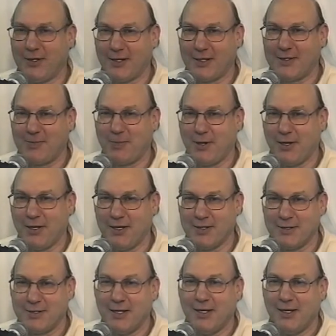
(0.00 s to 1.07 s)

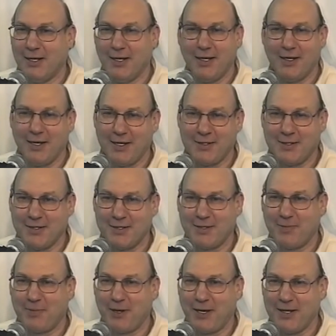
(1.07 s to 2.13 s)
experience, it doesn't
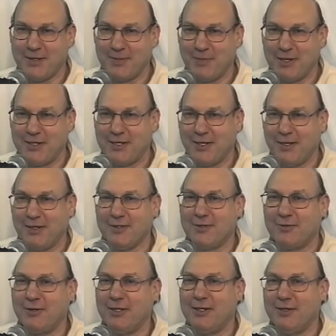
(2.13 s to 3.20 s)
surprise me, Terrance,
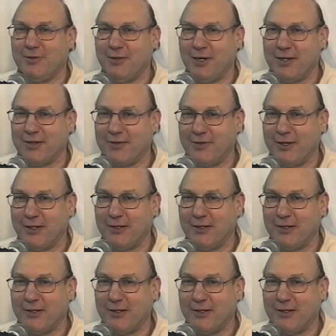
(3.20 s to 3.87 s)
what you went through.